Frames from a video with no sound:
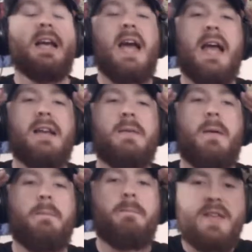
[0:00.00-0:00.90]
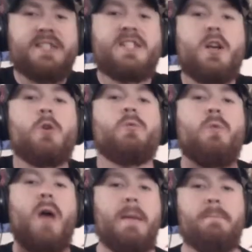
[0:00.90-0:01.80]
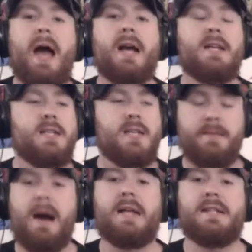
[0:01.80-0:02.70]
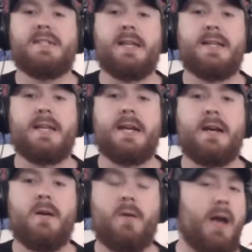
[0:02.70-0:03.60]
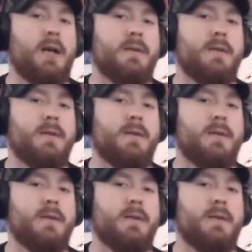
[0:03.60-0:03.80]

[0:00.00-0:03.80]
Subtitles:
And this goes right back to the mindset thing, okay?